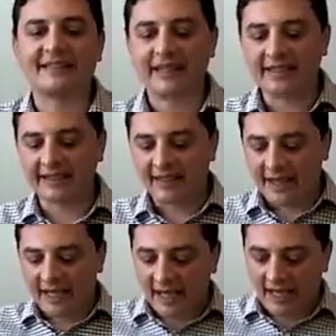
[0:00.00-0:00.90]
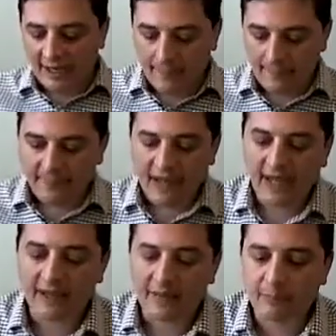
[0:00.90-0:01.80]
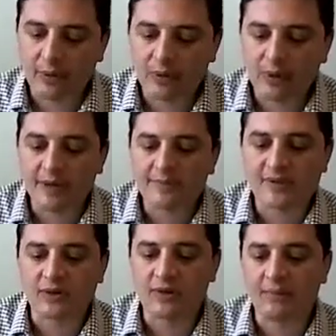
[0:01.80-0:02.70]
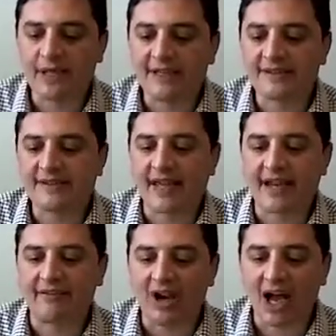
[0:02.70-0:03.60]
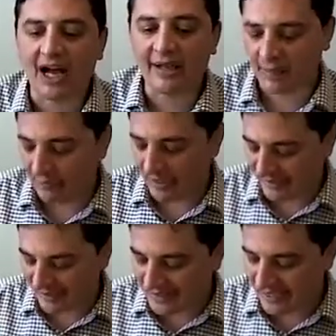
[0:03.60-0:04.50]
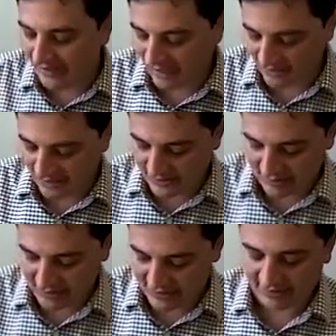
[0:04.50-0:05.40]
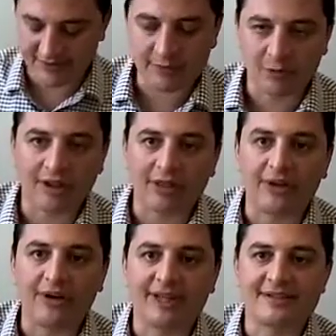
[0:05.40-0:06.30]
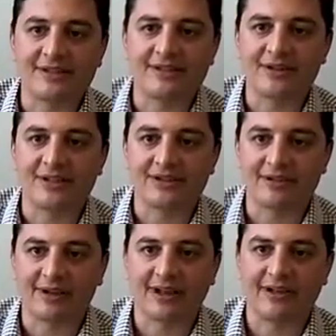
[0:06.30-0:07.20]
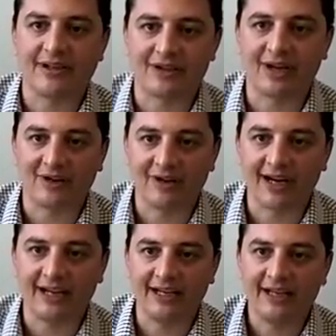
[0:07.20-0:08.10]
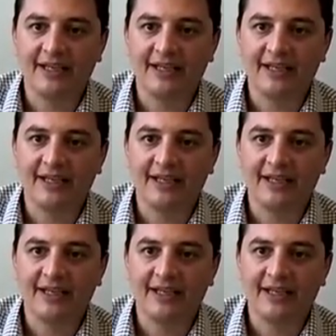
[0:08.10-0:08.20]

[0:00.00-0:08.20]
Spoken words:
And programs or places that have not implemented this, I think I heard you mention that there's more than 30 institutions around the country already.